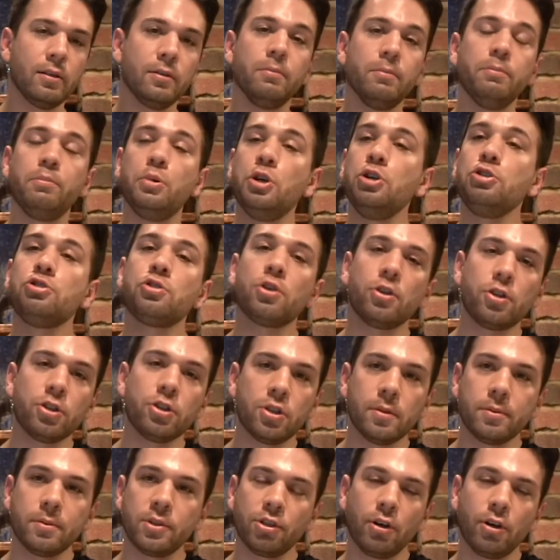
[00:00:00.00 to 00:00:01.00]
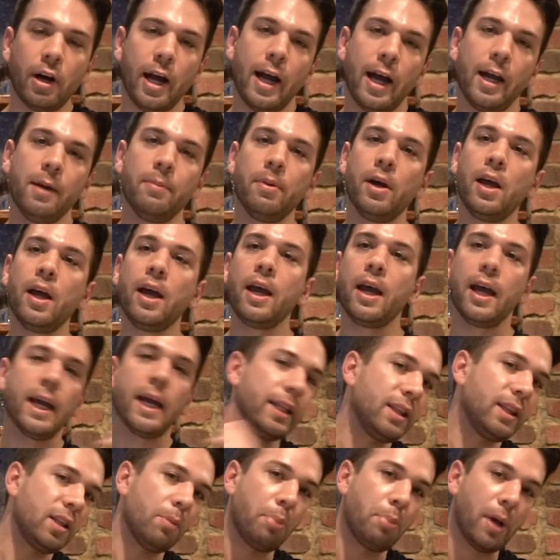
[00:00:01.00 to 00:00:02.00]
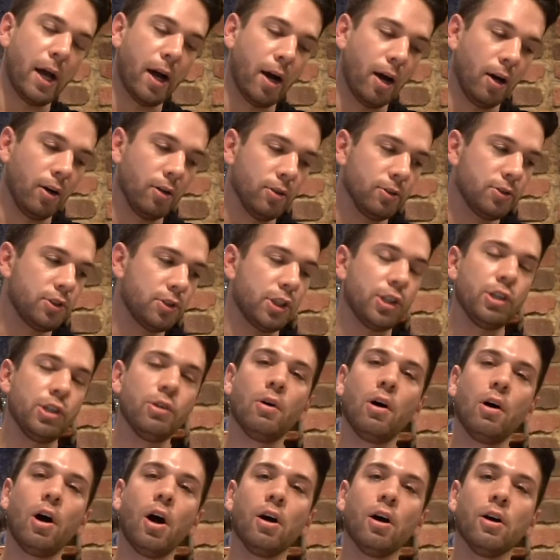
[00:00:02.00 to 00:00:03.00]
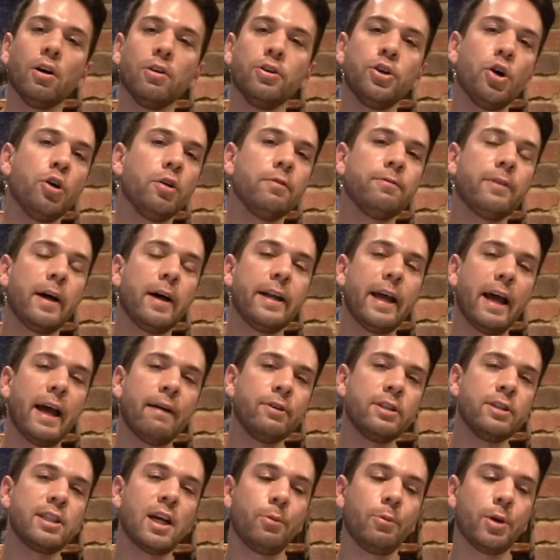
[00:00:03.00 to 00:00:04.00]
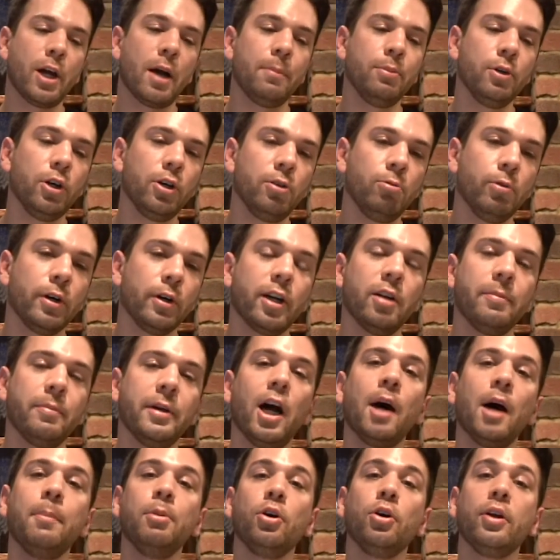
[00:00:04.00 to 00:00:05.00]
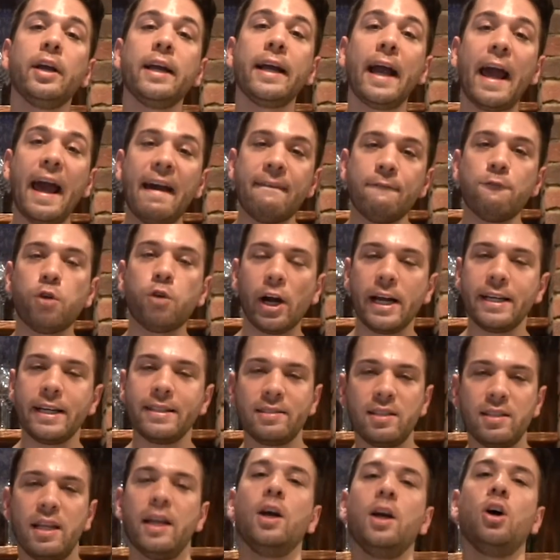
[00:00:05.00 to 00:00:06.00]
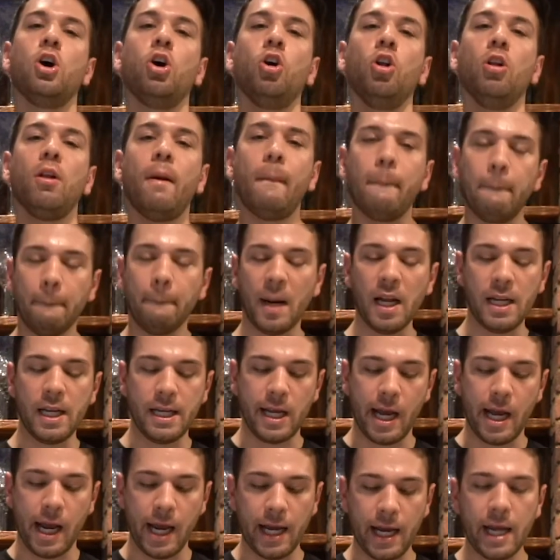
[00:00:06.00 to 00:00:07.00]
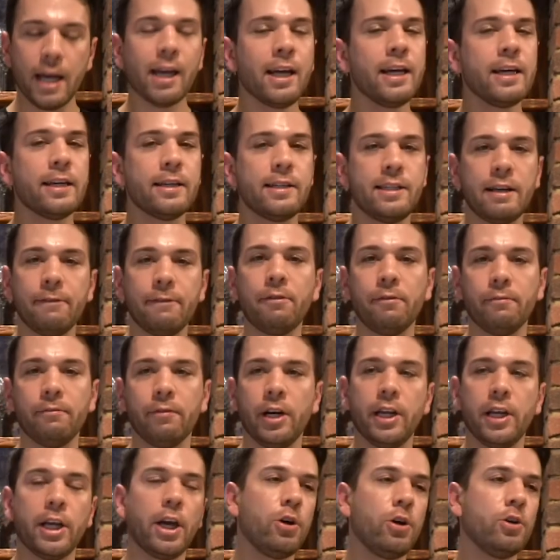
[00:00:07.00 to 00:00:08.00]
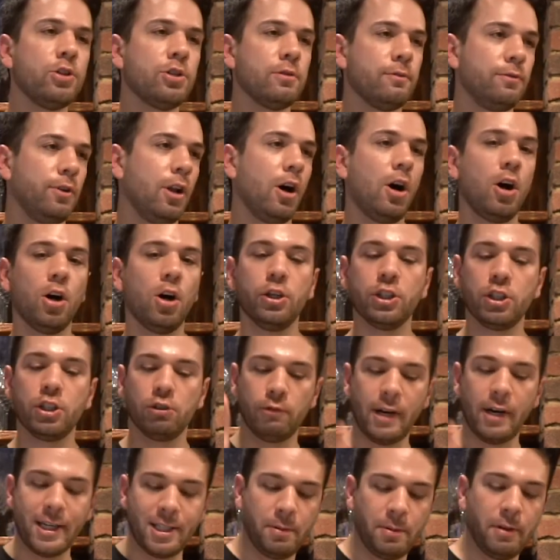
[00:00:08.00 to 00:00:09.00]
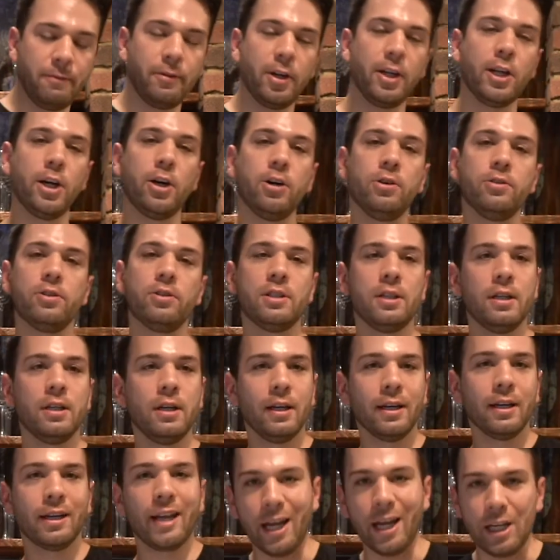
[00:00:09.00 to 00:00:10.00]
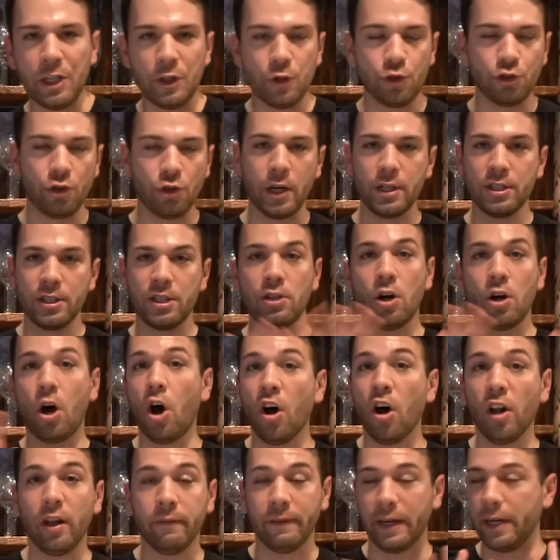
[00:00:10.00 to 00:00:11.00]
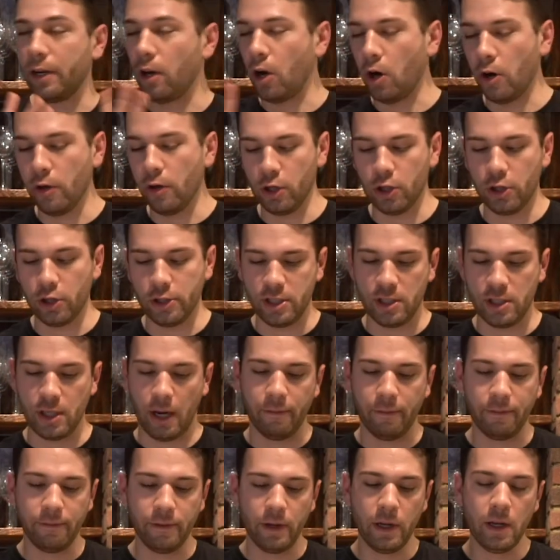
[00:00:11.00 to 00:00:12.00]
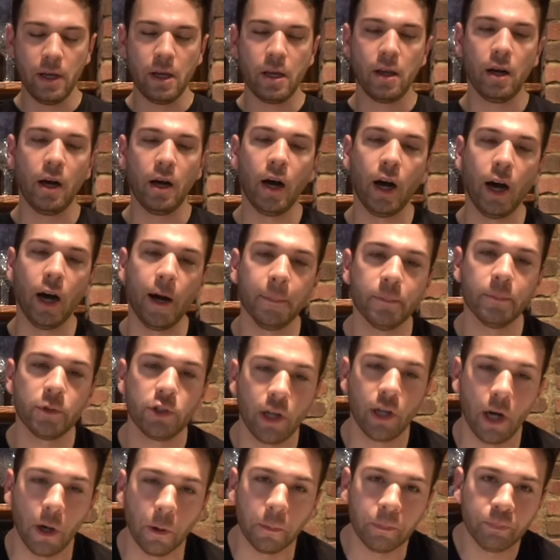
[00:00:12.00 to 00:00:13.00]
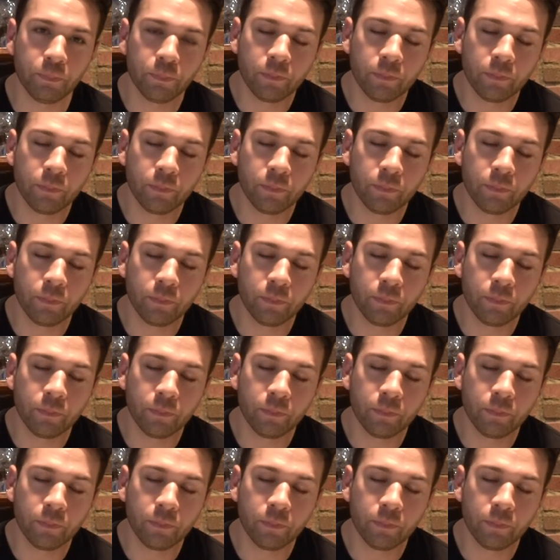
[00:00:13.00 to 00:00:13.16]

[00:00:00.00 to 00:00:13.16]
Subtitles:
be sure to subscribe, hit the bell so you are notified every time we upload. We're going to be uploading every single Monday, different videos, vlogs, recipe videos, Can You Trust, all of it, all the good stuff. So